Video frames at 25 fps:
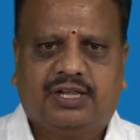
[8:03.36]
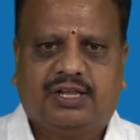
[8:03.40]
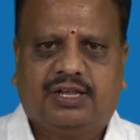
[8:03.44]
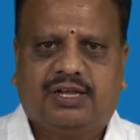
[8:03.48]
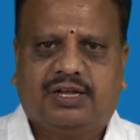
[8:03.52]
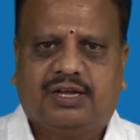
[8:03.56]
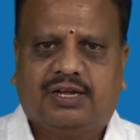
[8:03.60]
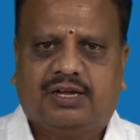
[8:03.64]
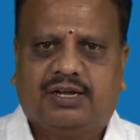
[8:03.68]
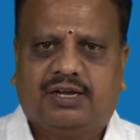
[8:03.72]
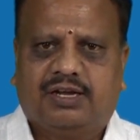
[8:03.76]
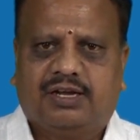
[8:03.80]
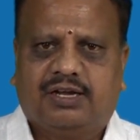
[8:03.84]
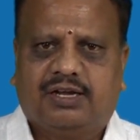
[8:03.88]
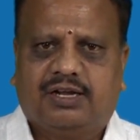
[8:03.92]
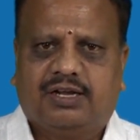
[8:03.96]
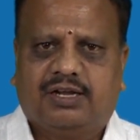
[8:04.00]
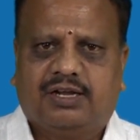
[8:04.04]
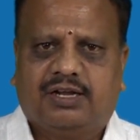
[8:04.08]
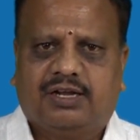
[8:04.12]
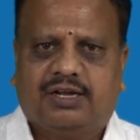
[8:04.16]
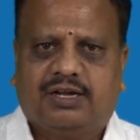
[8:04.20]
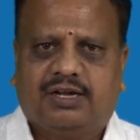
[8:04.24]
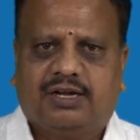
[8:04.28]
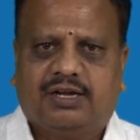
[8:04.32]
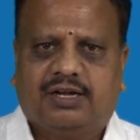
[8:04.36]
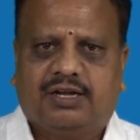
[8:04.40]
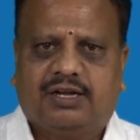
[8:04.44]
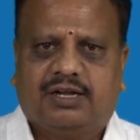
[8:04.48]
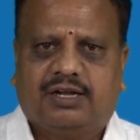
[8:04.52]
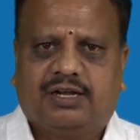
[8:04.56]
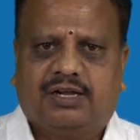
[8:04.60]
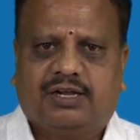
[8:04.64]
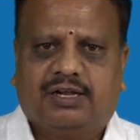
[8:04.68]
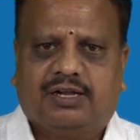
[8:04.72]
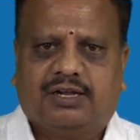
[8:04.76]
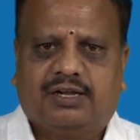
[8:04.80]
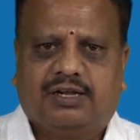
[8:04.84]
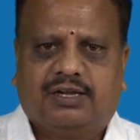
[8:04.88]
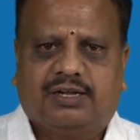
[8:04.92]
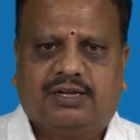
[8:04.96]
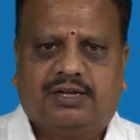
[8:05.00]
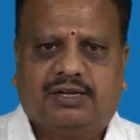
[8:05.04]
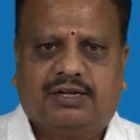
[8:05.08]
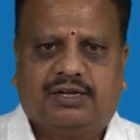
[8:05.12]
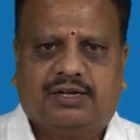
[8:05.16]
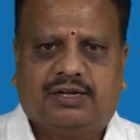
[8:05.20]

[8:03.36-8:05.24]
(no one is talking)